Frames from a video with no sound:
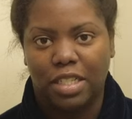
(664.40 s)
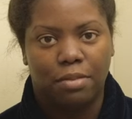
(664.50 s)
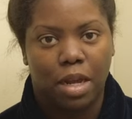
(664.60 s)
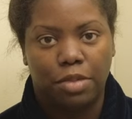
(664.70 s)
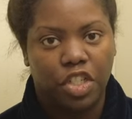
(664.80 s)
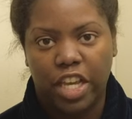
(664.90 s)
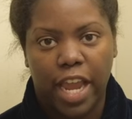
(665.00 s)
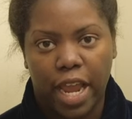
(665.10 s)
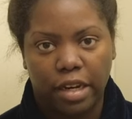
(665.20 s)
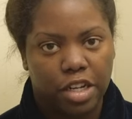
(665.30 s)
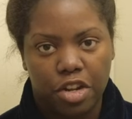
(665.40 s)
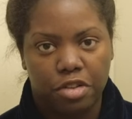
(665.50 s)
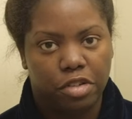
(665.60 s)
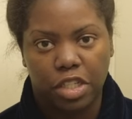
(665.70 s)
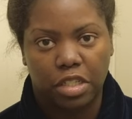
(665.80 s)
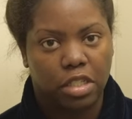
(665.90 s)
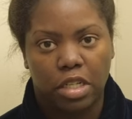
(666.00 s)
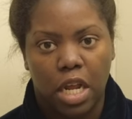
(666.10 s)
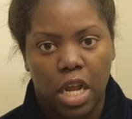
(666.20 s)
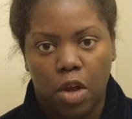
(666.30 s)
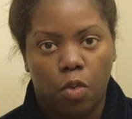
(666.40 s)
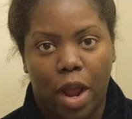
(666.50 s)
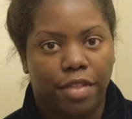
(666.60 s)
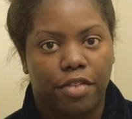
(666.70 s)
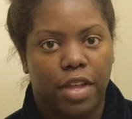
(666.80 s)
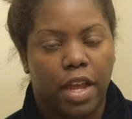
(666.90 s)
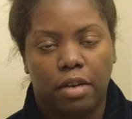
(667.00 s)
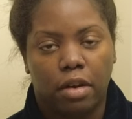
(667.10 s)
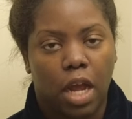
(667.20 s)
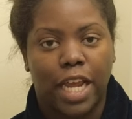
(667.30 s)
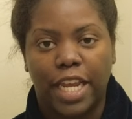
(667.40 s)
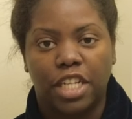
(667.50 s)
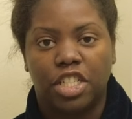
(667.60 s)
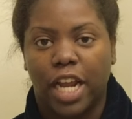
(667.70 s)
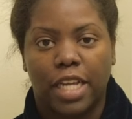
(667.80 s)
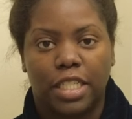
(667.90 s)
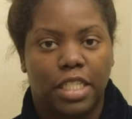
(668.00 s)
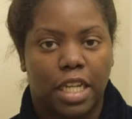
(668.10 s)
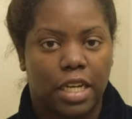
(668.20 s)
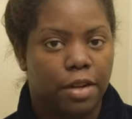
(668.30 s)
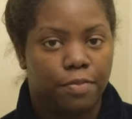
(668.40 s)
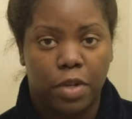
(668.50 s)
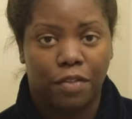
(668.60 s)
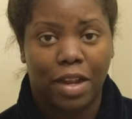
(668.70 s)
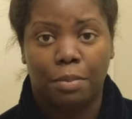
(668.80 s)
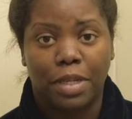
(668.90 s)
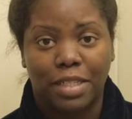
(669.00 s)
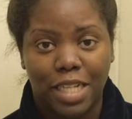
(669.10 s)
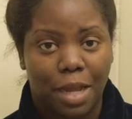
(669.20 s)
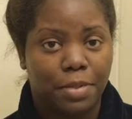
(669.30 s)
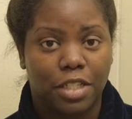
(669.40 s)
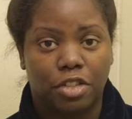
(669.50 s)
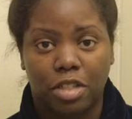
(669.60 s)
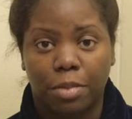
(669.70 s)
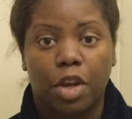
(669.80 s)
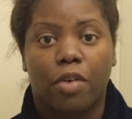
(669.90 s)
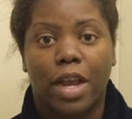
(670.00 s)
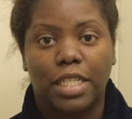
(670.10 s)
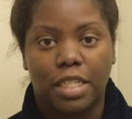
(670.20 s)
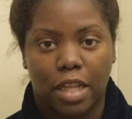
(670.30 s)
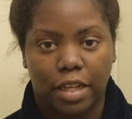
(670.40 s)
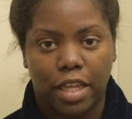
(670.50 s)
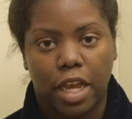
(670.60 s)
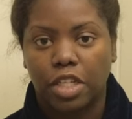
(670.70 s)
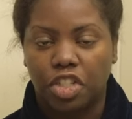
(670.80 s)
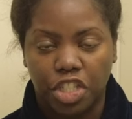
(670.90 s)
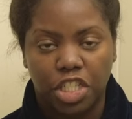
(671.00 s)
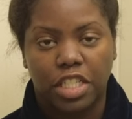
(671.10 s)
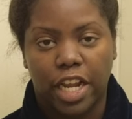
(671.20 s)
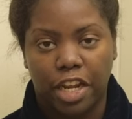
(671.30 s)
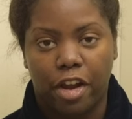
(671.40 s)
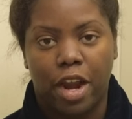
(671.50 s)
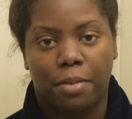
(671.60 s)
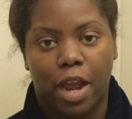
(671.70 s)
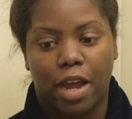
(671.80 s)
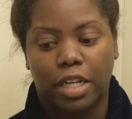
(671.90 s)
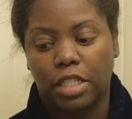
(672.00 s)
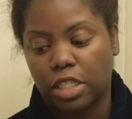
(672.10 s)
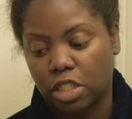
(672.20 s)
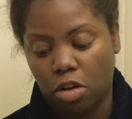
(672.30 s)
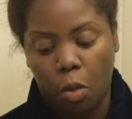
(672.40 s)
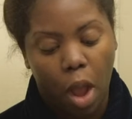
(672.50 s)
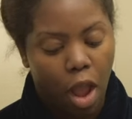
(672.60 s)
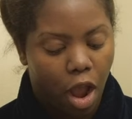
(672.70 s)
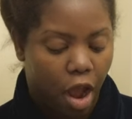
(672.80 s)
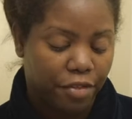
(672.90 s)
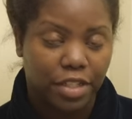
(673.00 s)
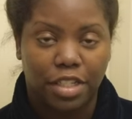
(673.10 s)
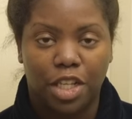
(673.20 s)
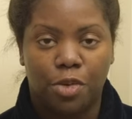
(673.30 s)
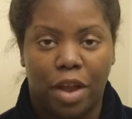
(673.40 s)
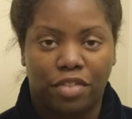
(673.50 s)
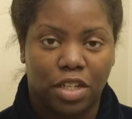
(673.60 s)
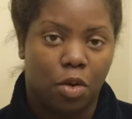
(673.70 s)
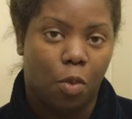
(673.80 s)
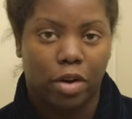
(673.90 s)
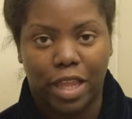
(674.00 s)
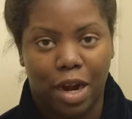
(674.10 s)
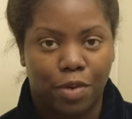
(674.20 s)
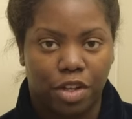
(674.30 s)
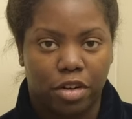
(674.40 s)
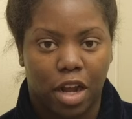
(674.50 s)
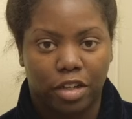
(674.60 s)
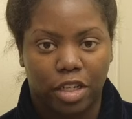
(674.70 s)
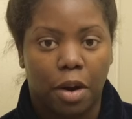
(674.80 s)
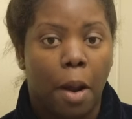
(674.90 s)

sometimes you can't, and you just, rather than taking chances and developing sepsis or something crazy like that, you should just take your antibiotics. So obviously you have to work that out with your doctor.